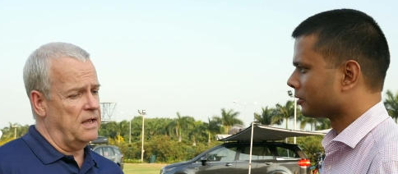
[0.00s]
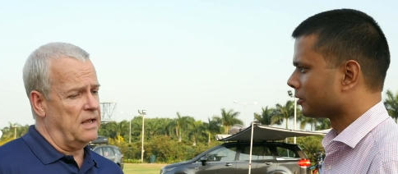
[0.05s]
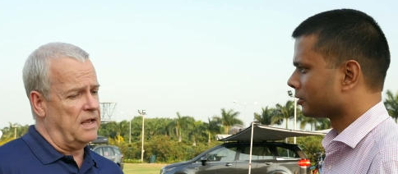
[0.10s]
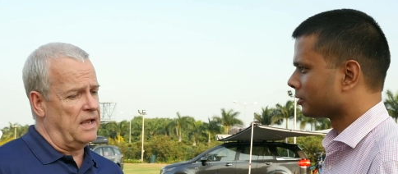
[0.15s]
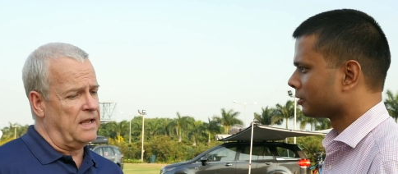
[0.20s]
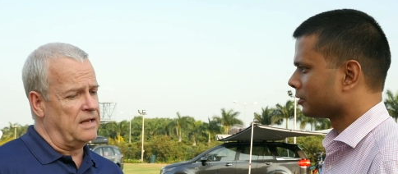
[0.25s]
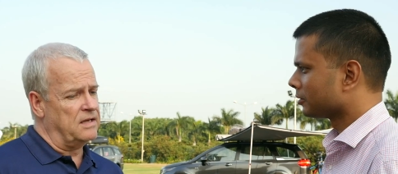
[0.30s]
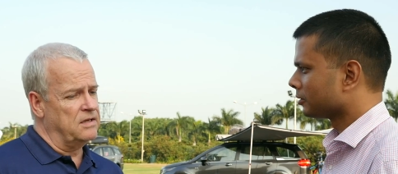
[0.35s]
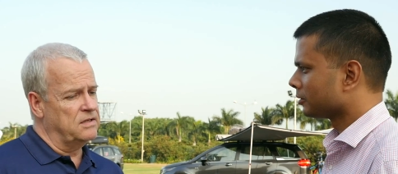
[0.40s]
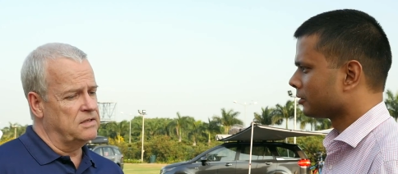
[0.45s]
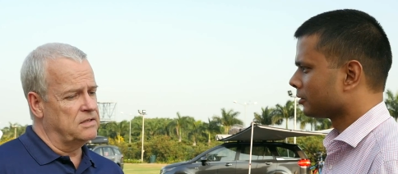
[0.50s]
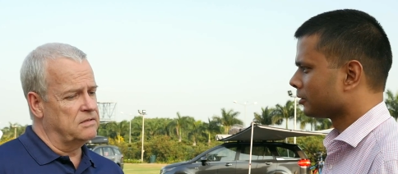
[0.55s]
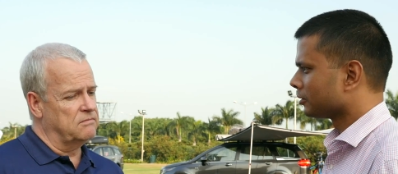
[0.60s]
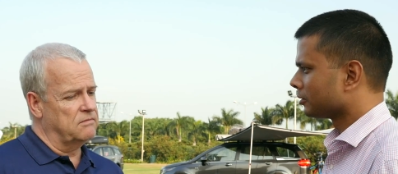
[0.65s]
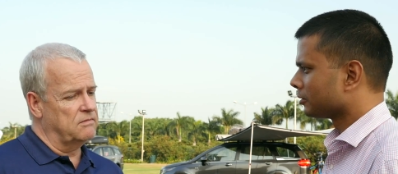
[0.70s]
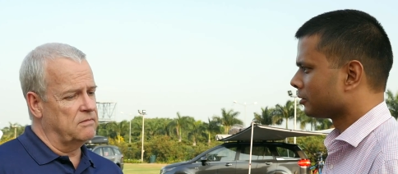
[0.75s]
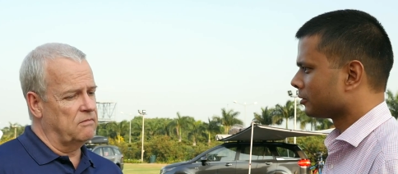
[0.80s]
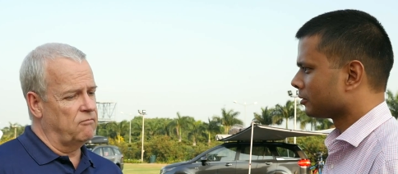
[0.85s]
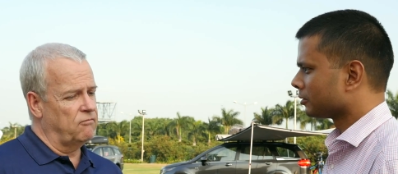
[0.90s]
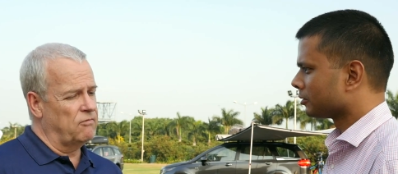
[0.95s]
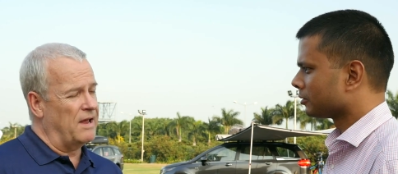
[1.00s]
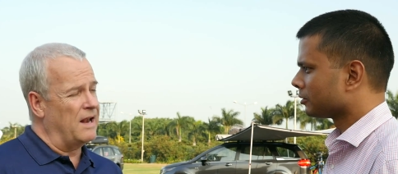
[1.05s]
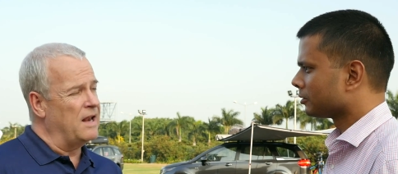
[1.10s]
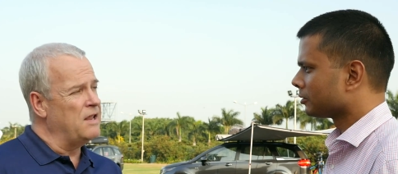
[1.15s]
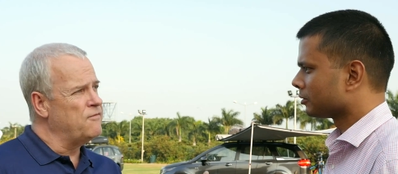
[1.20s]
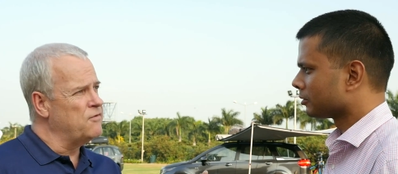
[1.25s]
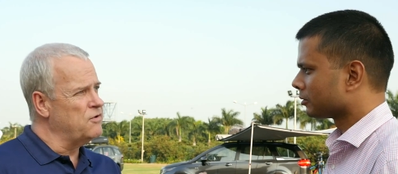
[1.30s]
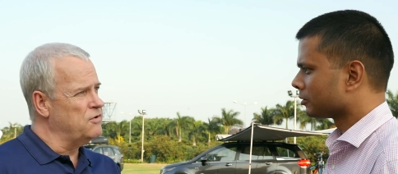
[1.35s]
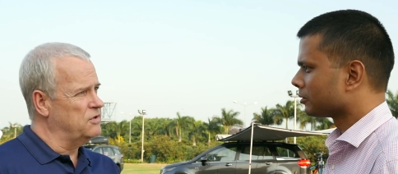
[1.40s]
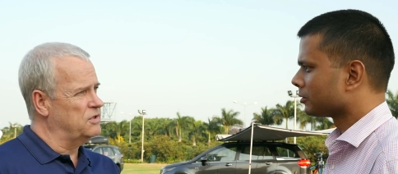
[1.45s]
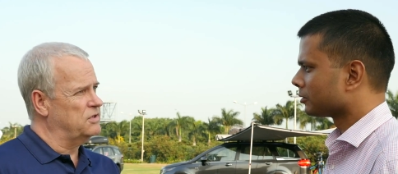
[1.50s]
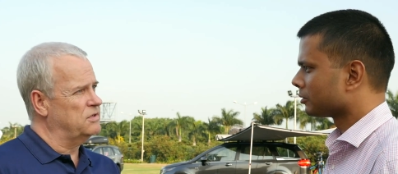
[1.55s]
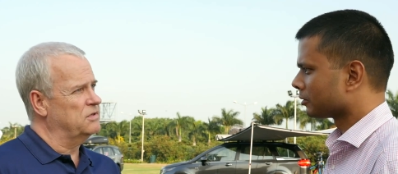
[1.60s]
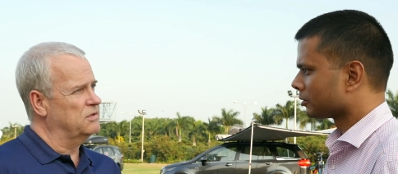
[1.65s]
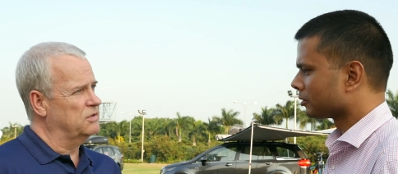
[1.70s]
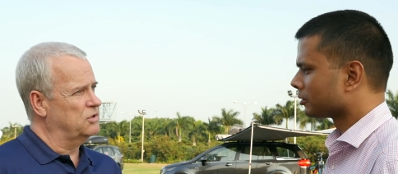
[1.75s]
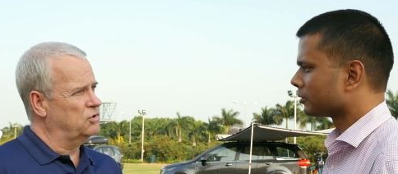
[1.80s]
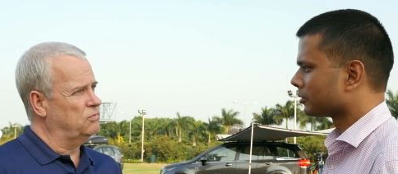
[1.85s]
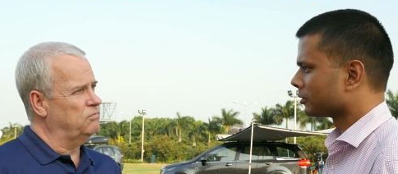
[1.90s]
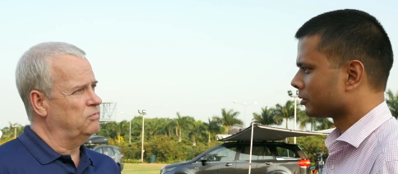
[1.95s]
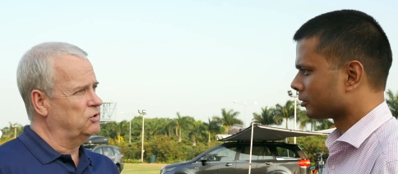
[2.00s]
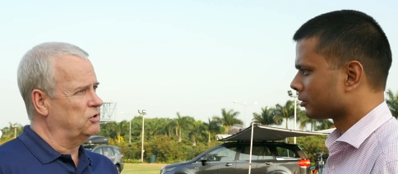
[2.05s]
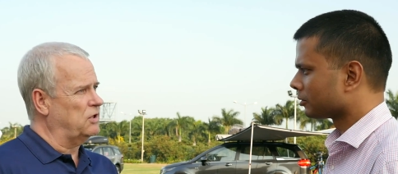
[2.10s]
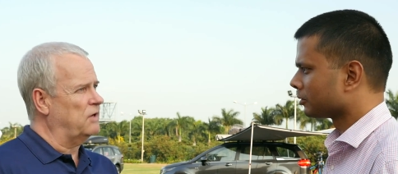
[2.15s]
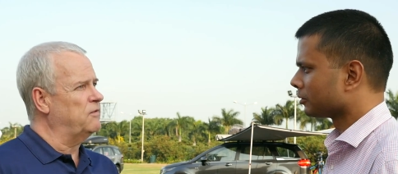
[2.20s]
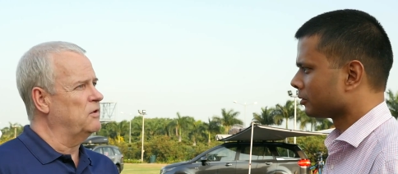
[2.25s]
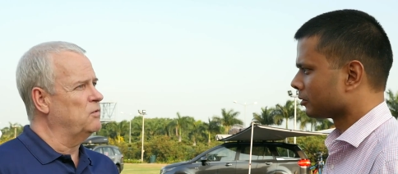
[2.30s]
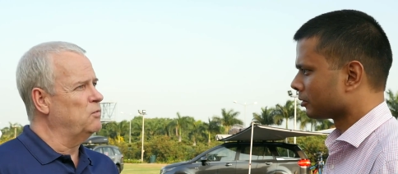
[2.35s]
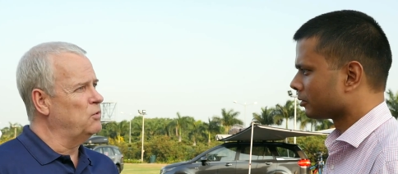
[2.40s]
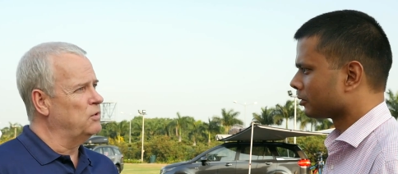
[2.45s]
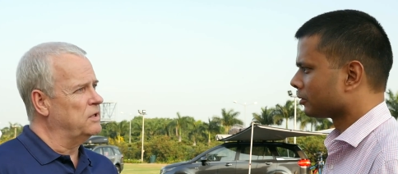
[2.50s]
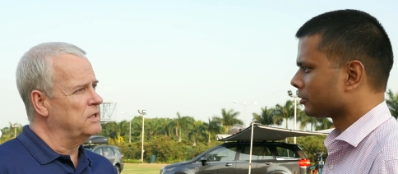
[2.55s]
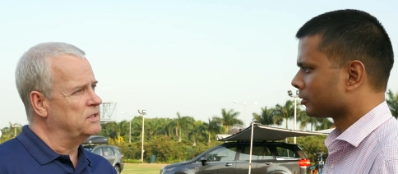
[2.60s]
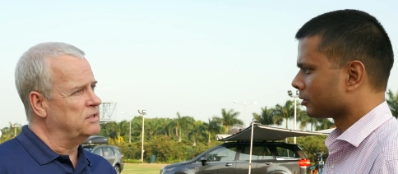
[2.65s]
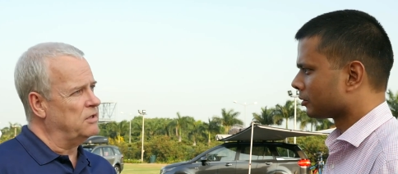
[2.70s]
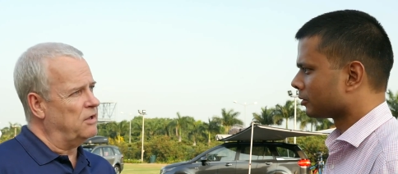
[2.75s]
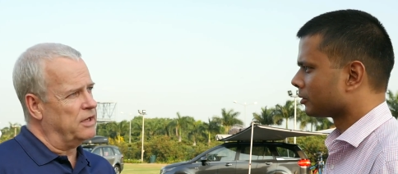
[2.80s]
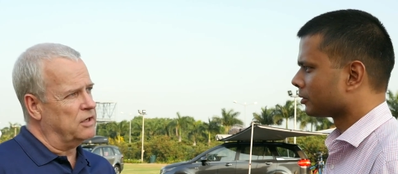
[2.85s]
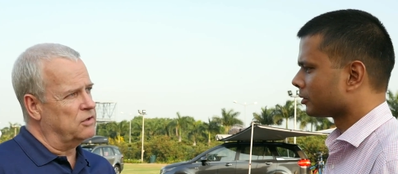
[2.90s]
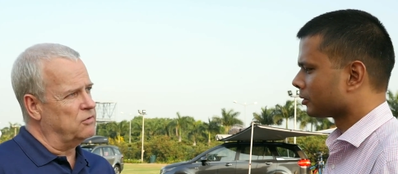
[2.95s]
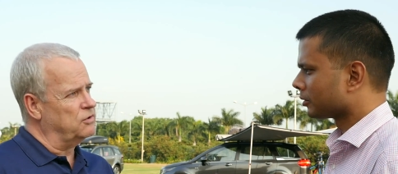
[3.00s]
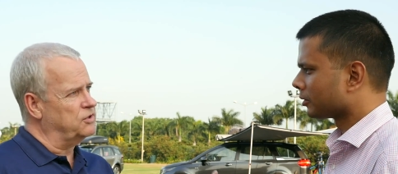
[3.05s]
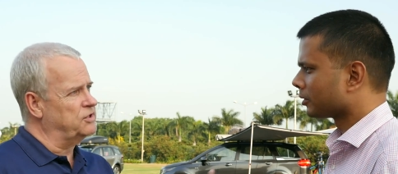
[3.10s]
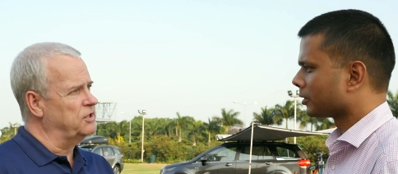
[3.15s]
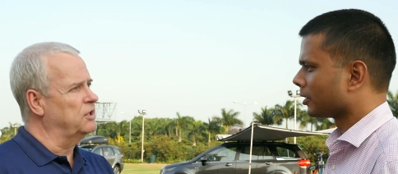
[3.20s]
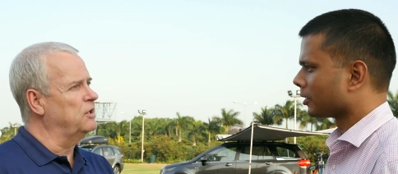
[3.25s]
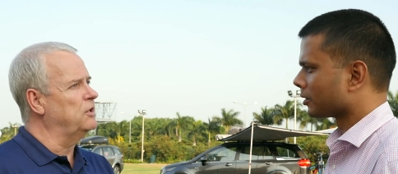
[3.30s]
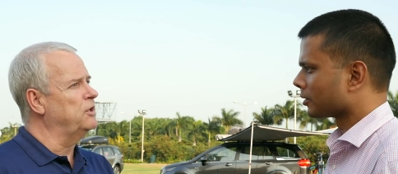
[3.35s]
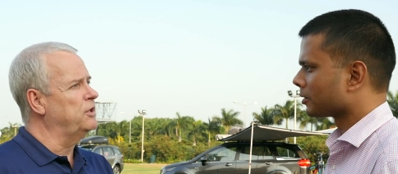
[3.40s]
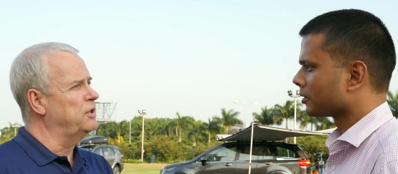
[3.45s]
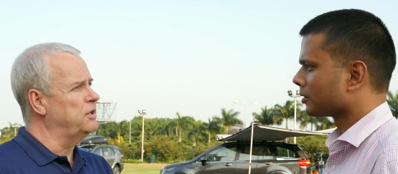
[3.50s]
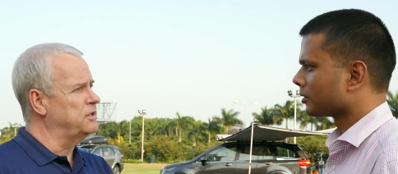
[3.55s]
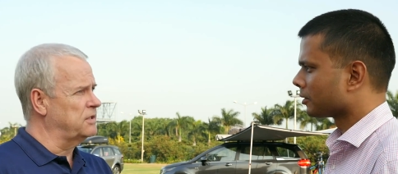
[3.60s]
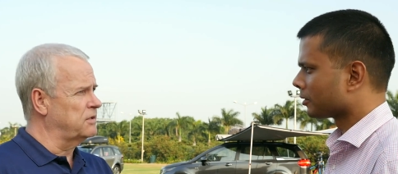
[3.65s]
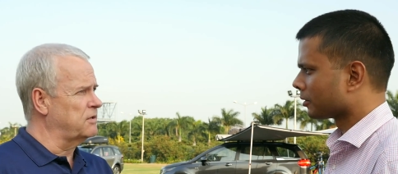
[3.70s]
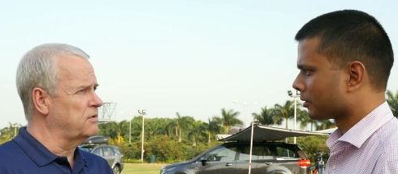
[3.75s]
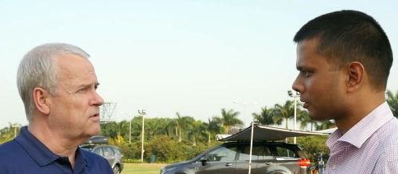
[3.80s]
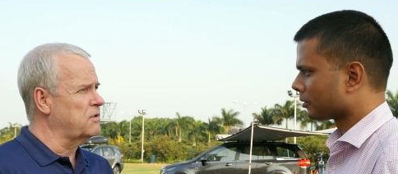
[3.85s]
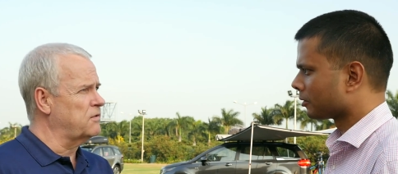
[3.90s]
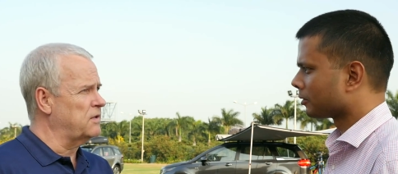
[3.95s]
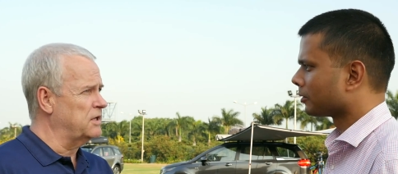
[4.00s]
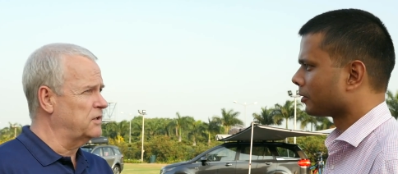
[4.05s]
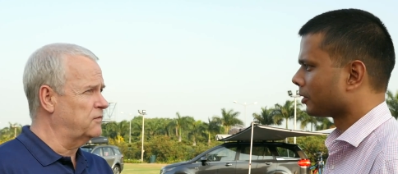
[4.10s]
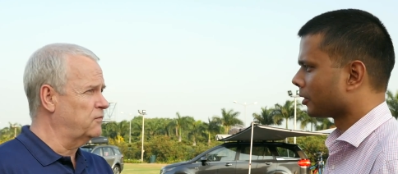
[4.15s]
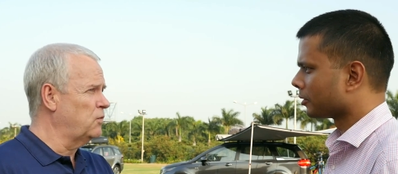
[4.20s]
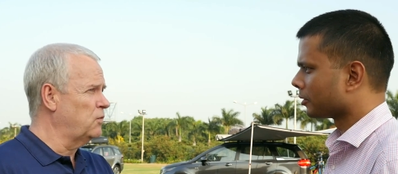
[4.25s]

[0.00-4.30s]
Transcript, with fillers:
Speaker 1: and relevant traffic warnings like crossing alert and other things,